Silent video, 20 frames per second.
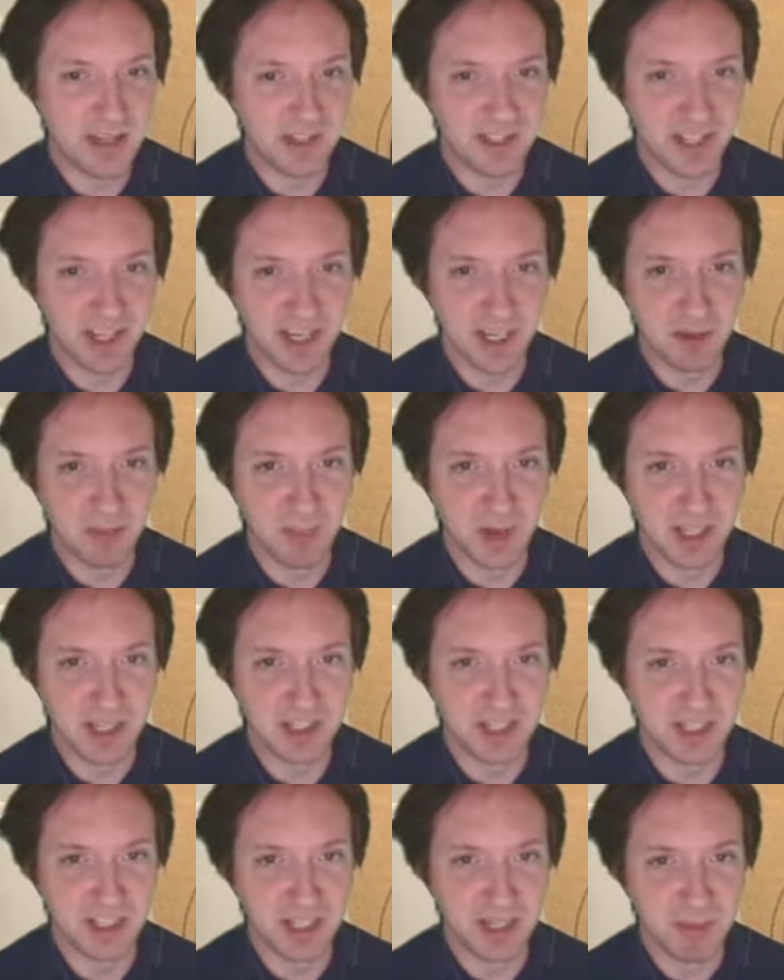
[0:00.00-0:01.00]
like
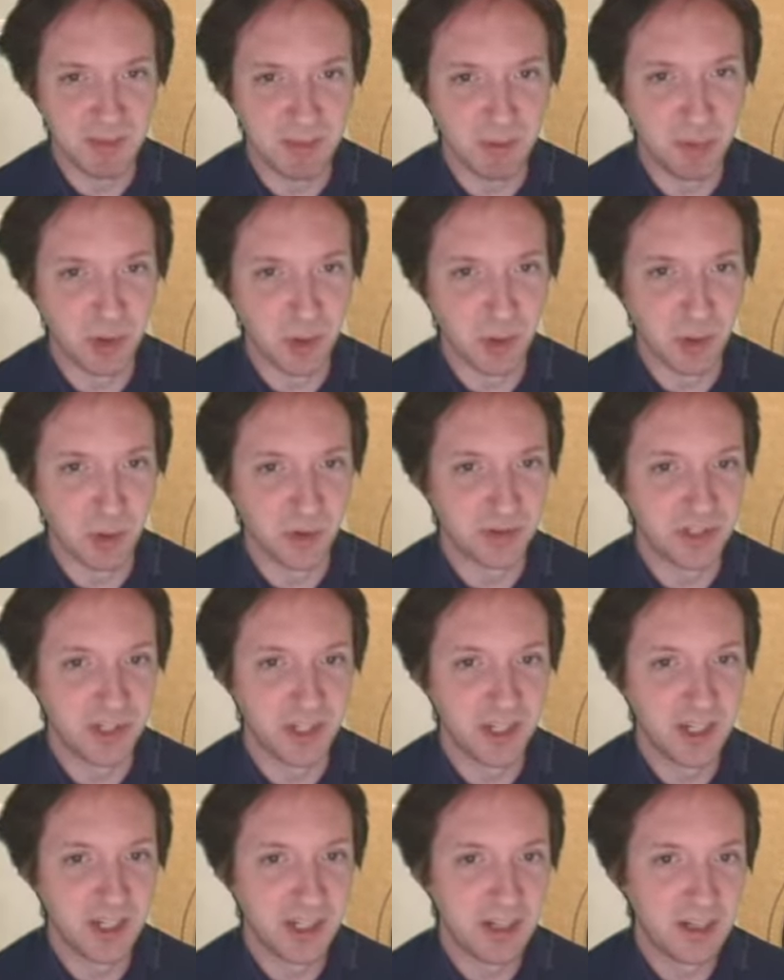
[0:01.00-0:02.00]
basically built
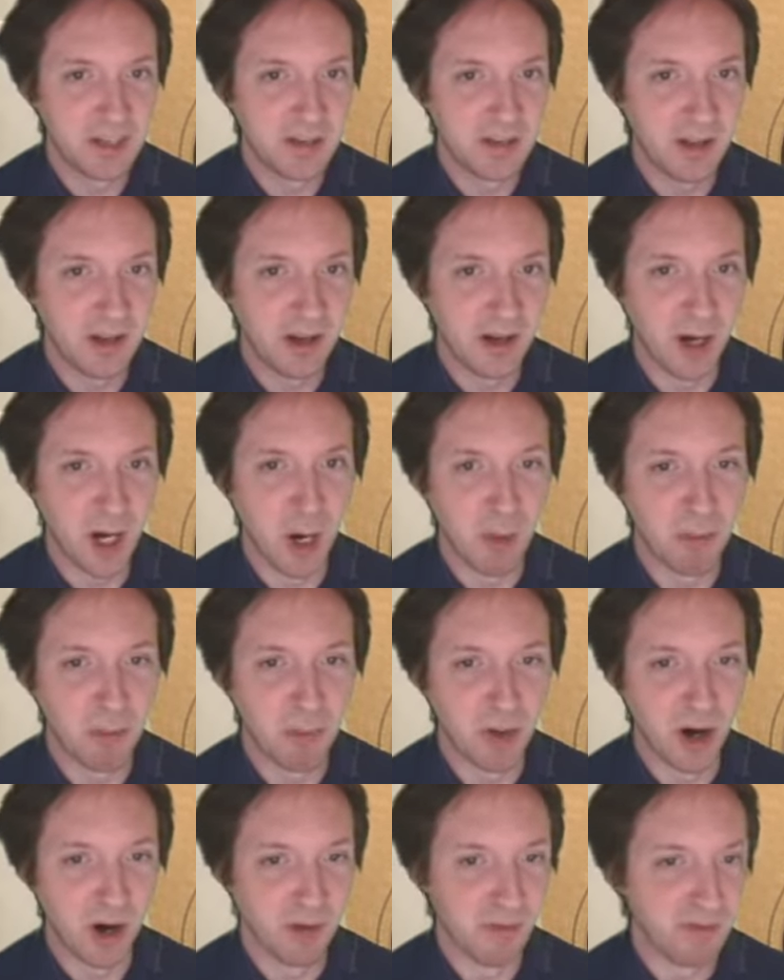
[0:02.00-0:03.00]

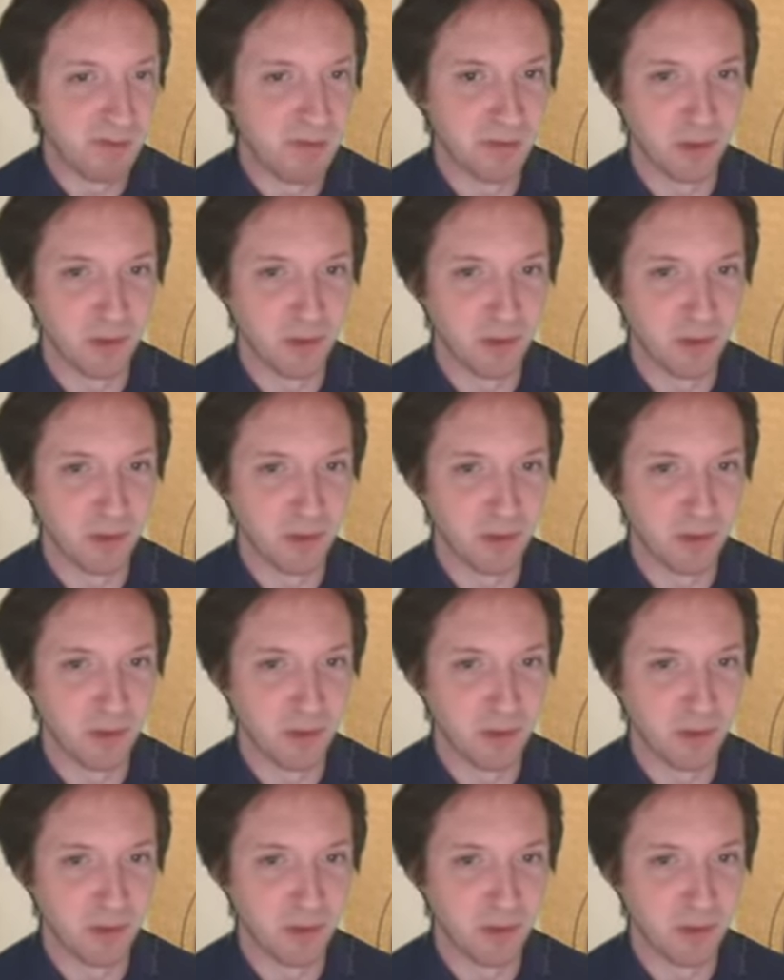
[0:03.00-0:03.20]
above